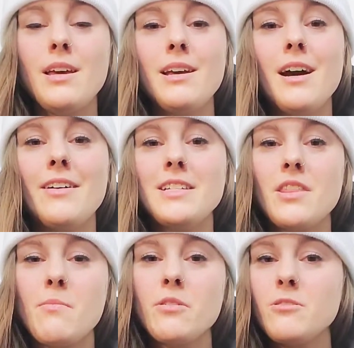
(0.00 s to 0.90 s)
All right,
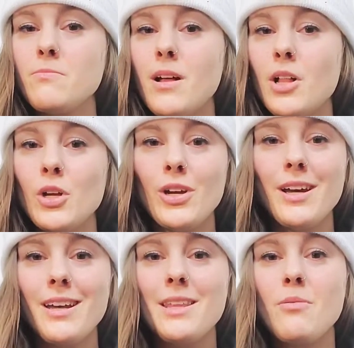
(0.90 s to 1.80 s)
so they both smell
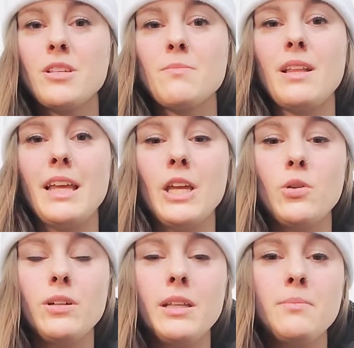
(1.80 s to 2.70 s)
good. They both smell
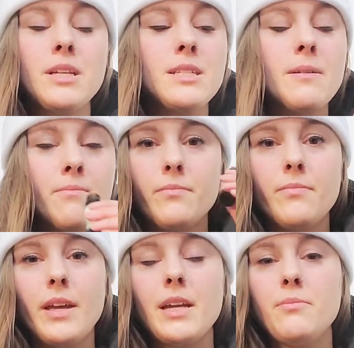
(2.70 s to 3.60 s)
like eucalyptus.
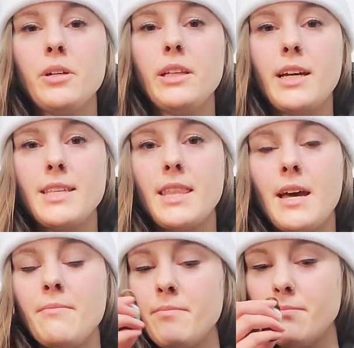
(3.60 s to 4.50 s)
I am realizing
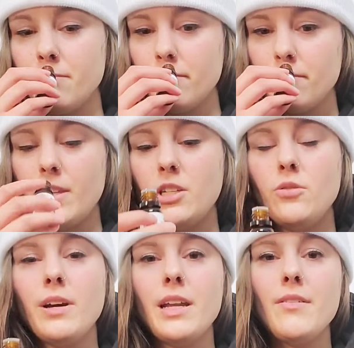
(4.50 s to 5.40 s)
that they
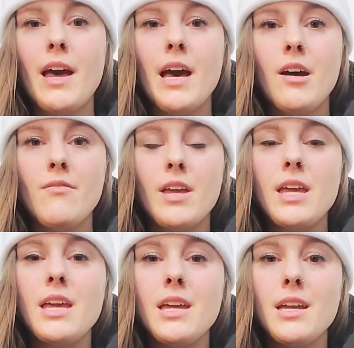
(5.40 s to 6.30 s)
do kind of have
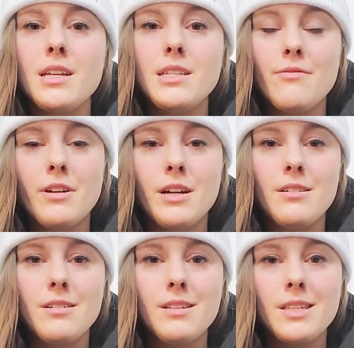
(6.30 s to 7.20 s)
a
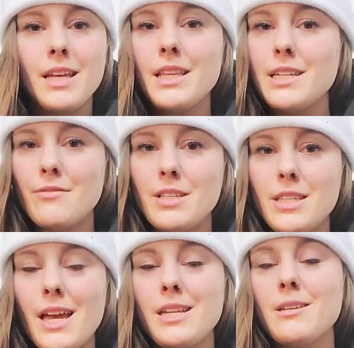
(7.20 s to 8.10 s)
slightly different
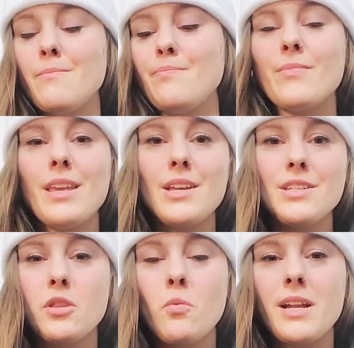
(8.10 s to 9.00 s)
scent. Is
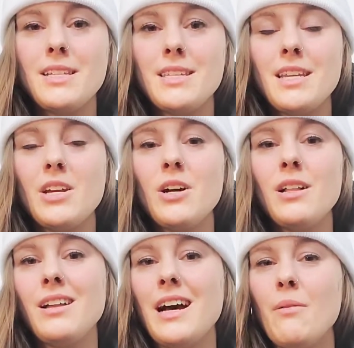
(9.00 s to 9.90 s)
it the 1,8
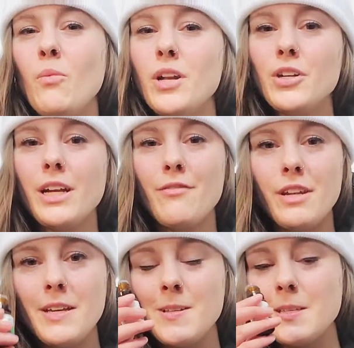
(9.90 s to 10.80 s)
cineal? I'm wondering if
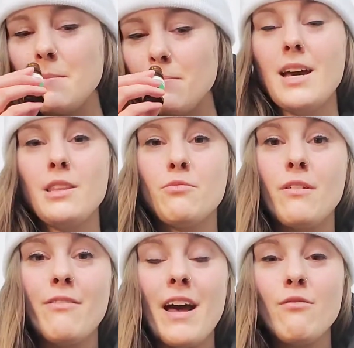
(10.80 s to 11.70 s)
it is. The
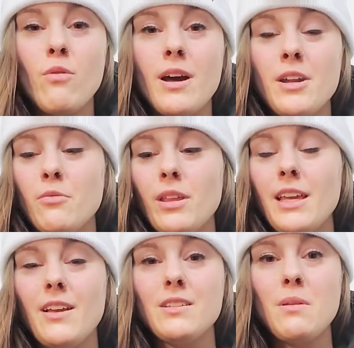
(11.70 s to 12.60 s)
Revive one
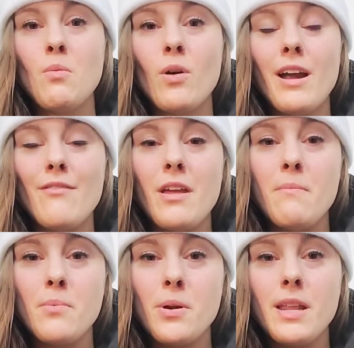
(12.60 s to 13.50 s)
really gives me more of a
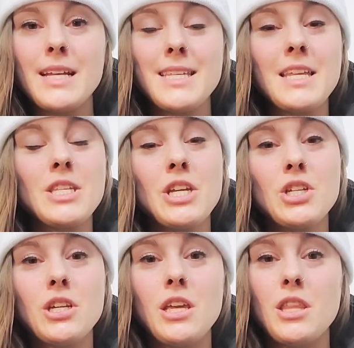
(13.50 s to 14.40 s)
burning
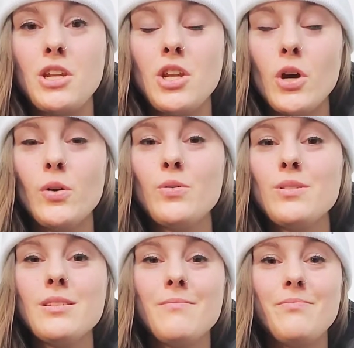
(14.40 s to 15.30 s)
sensation in the
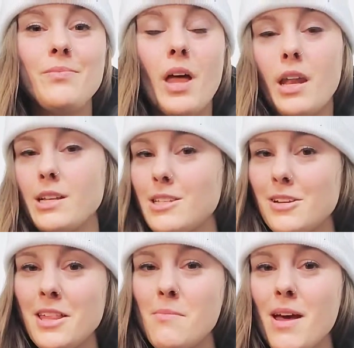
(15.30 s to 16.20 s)
nose. Not
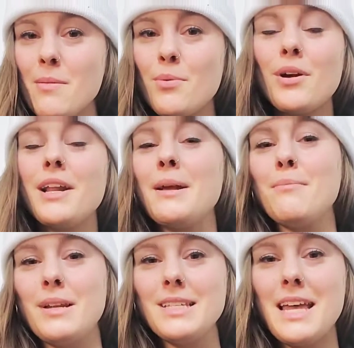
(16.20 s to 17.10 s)
necessarily bad
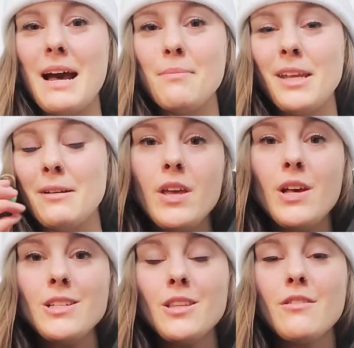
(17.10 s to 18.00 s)
burning, but it's happening.
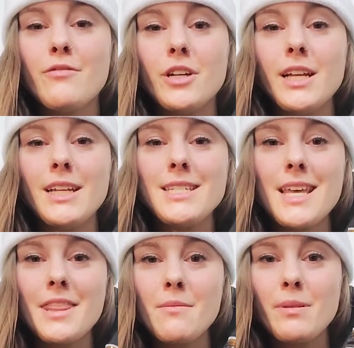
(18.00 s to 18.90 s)
So the verdict is
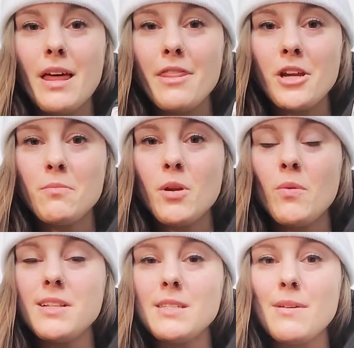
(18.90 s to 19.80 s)
that the Plant Therapy
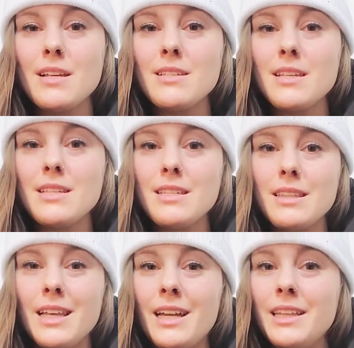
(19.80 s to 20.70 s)
one smells
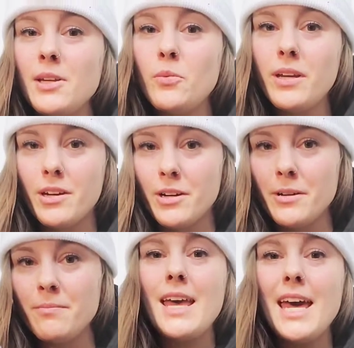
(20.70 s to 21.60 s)
slightly
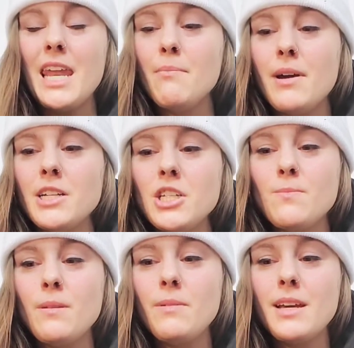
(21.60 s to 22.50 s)
weaker, and it might
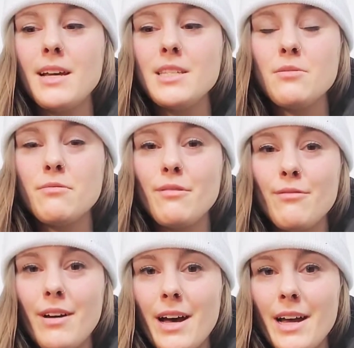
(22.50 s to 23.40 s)
just be because the
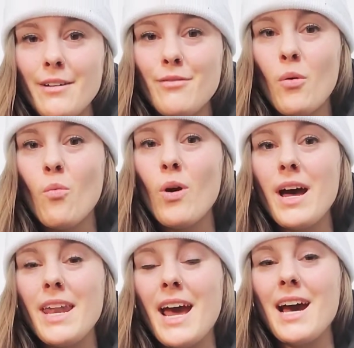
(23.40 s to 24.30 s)
Revive
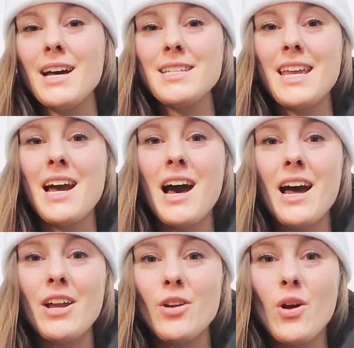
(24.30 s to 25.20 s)
one has a
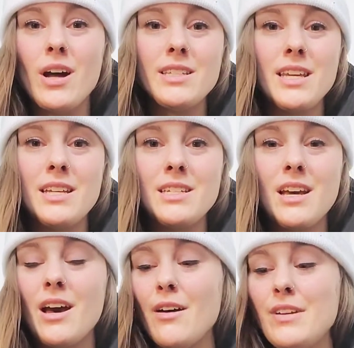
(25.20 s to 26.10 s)
higher content
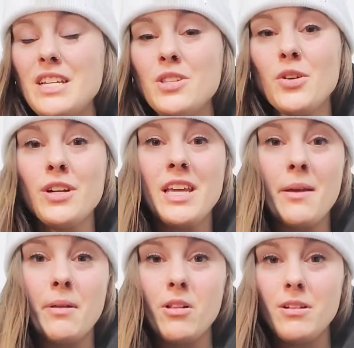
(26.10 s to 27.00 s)
of a certain
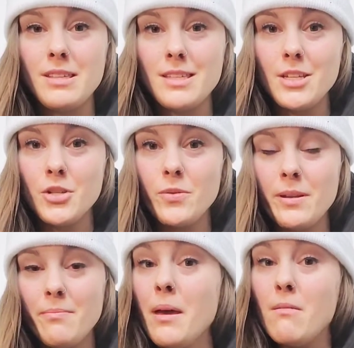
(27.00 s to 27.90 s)
chemical constituent.